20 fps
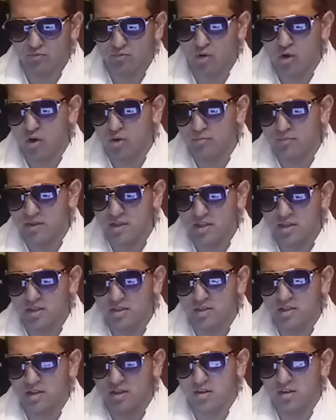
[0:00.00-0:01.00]

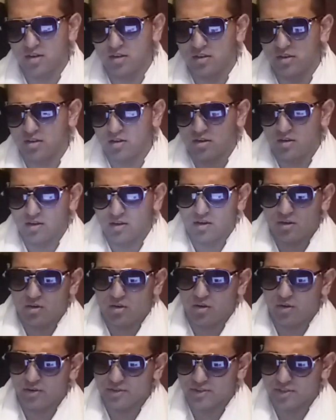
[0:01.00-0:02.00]
Roman, and
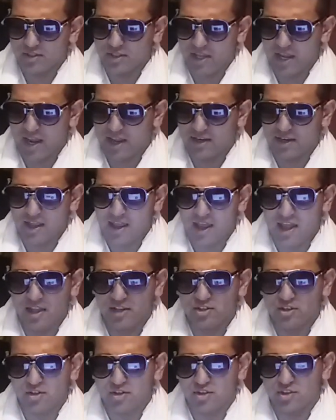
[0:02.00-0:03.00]
also they had
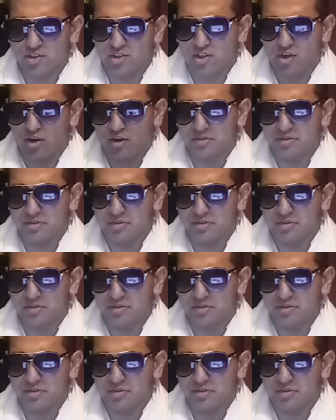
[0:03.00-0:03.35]
Edge on the show.